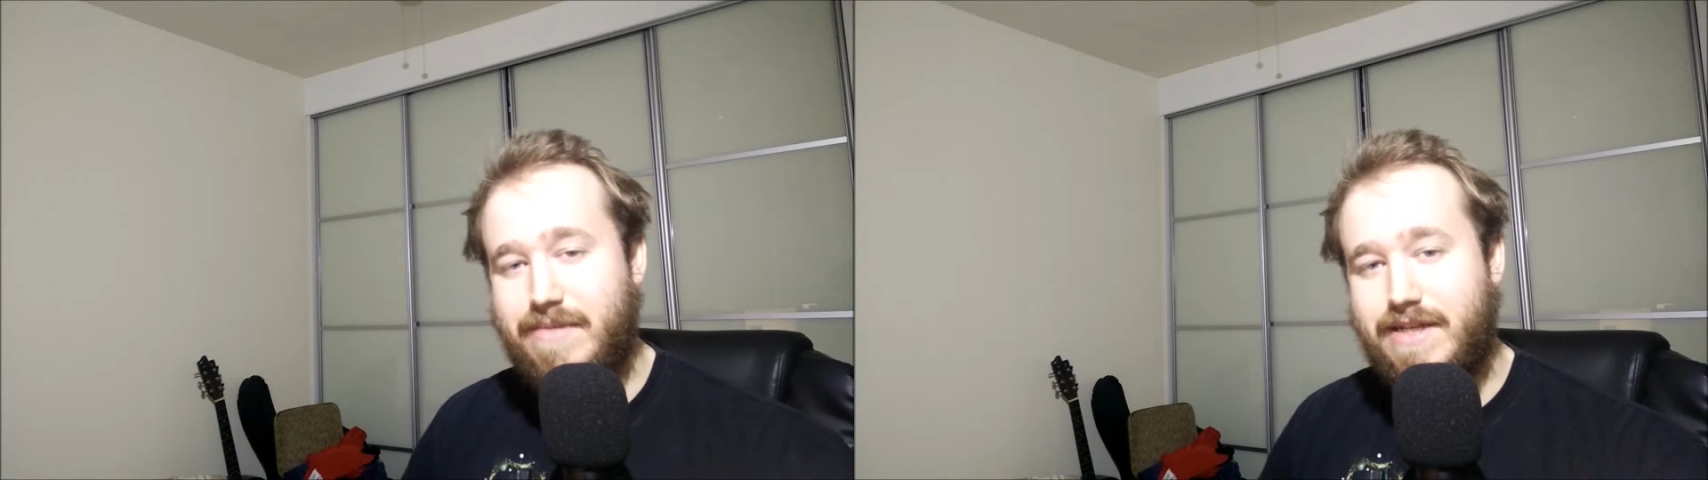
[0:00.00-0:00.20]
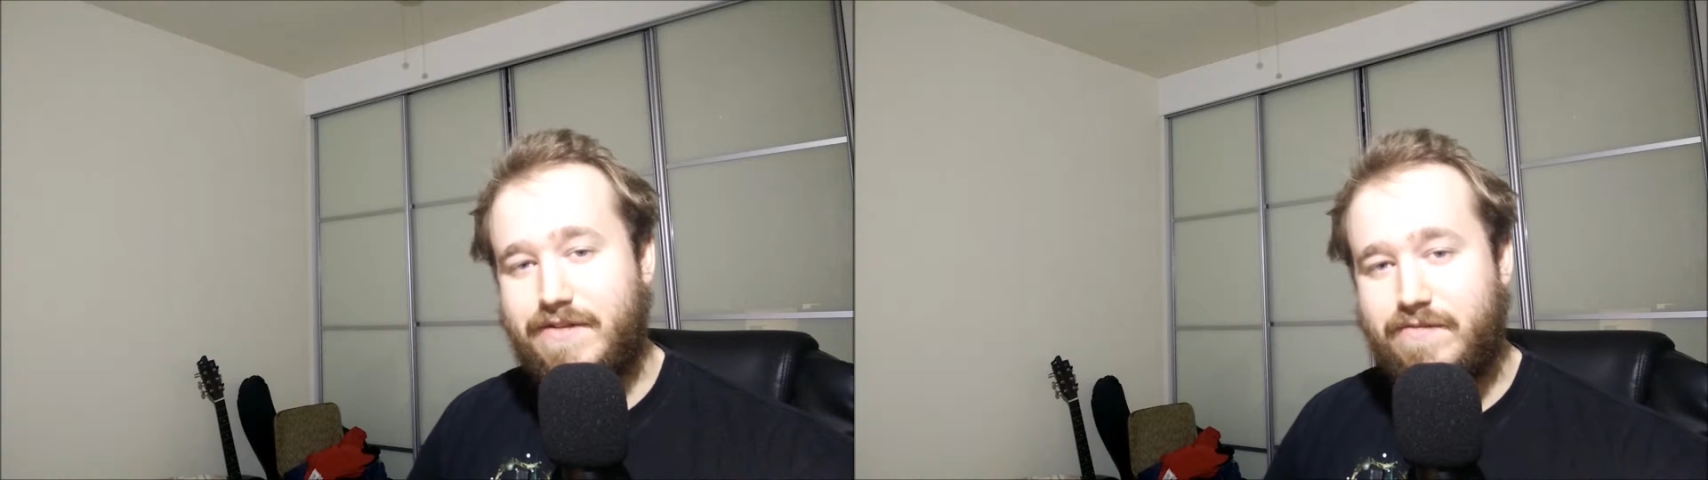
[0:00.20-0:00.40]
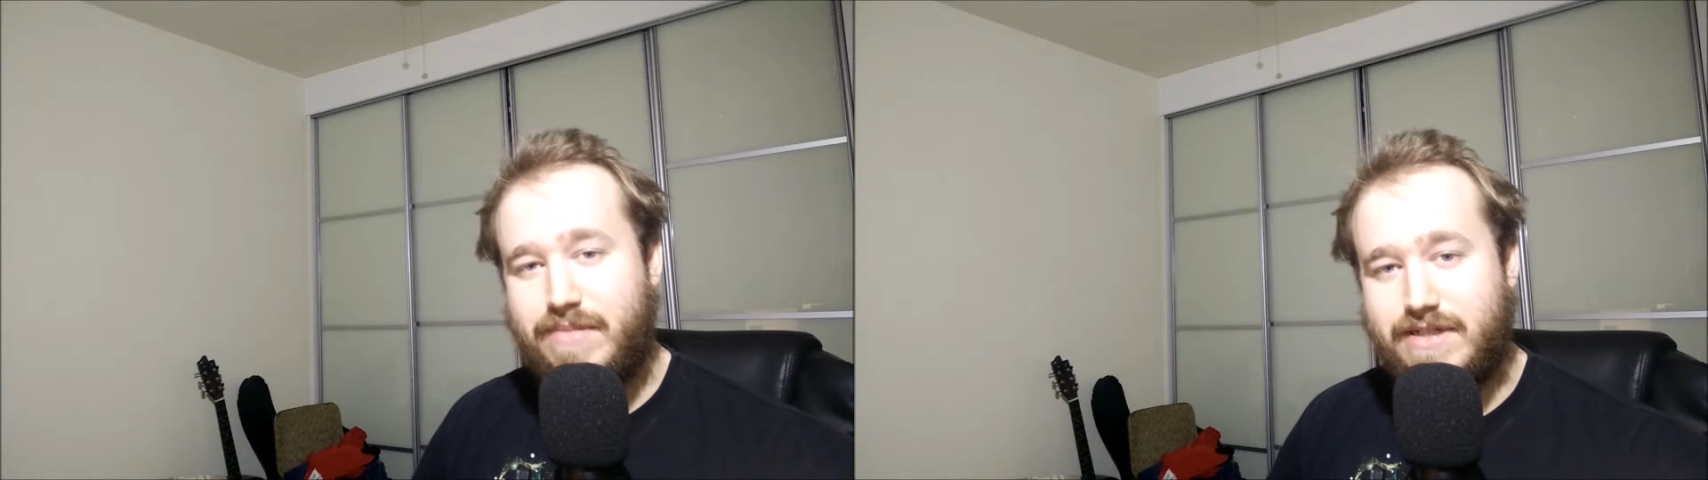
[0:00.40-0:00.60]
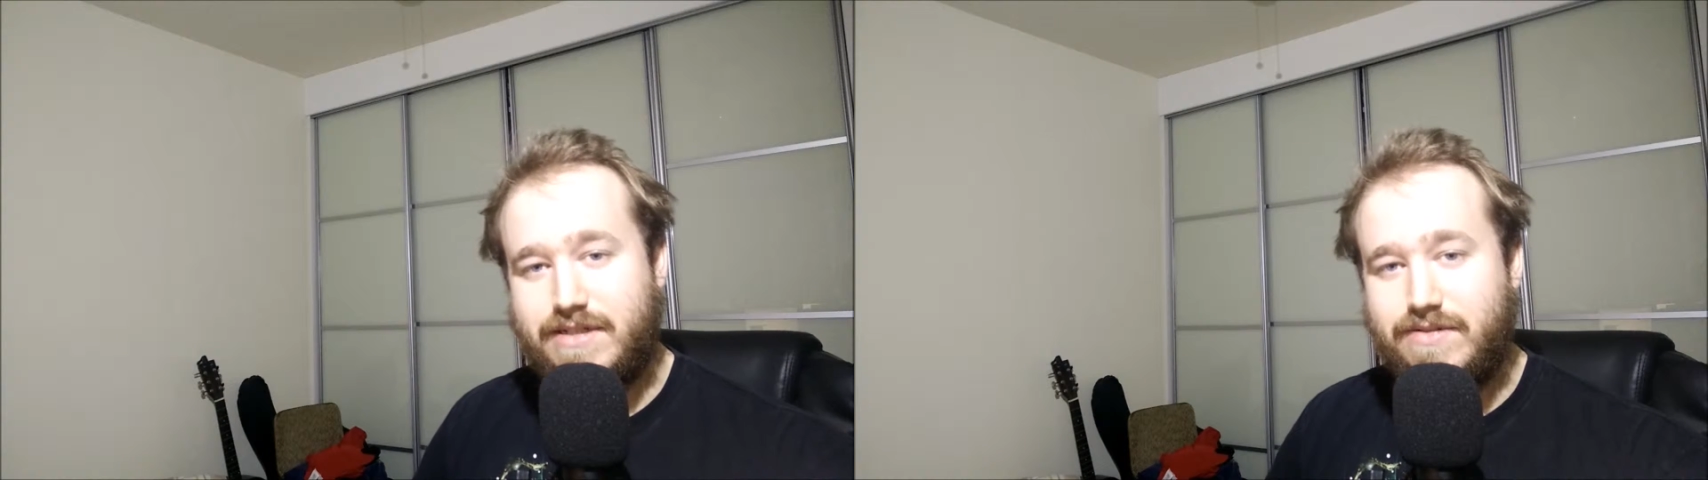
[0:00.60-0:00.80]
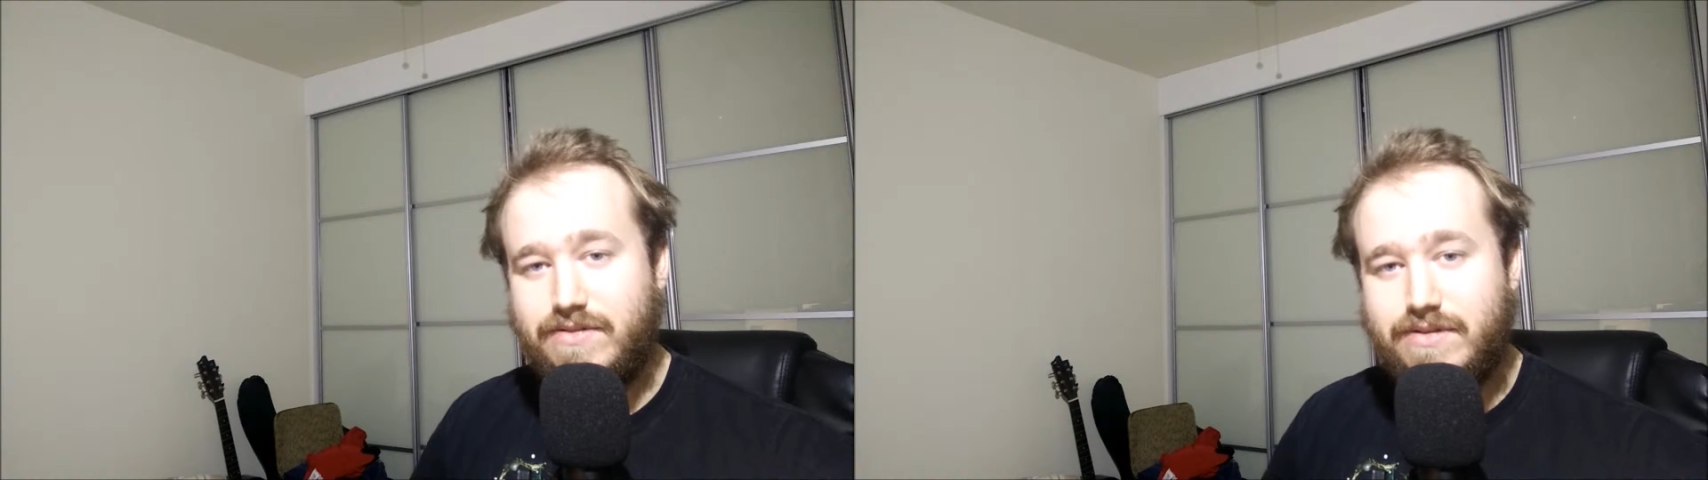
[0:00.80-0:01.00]
they're made of
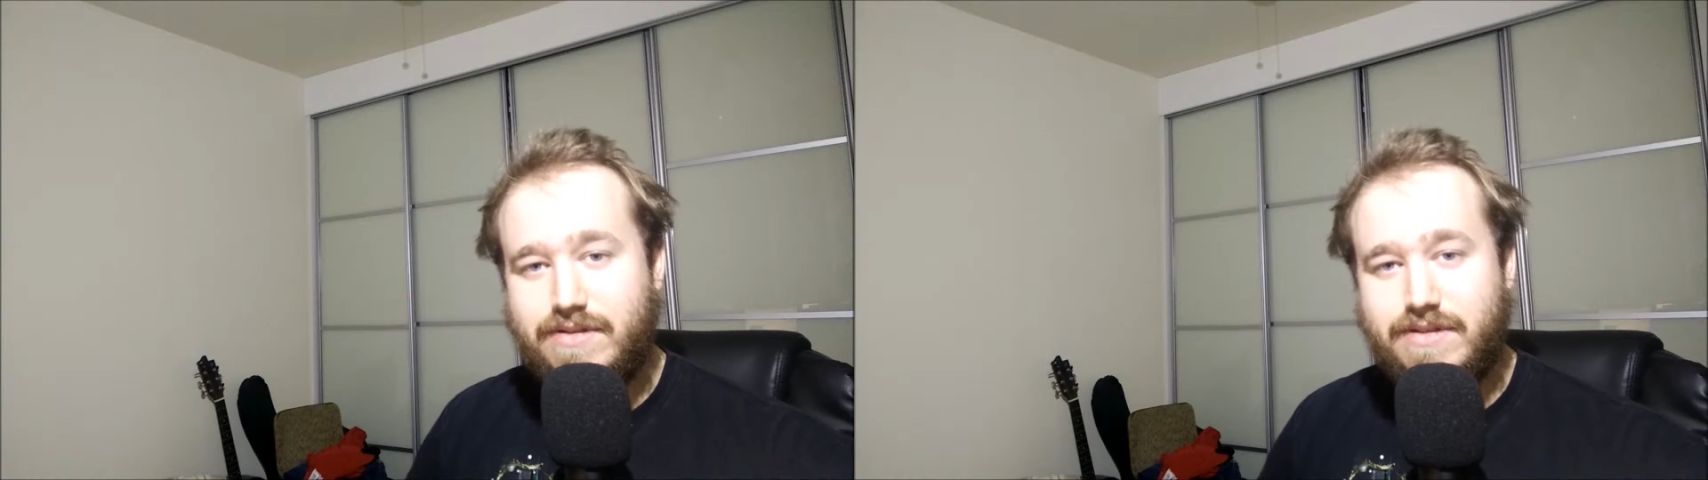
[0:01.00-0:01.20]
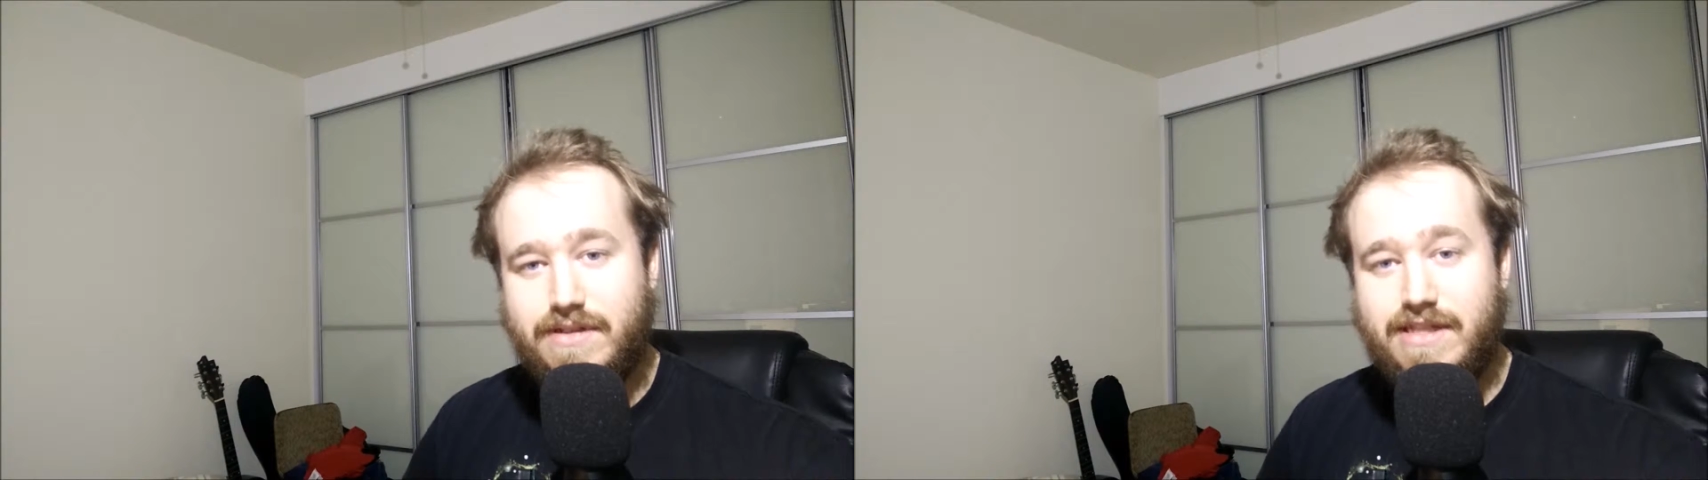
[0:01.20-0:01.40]
particles,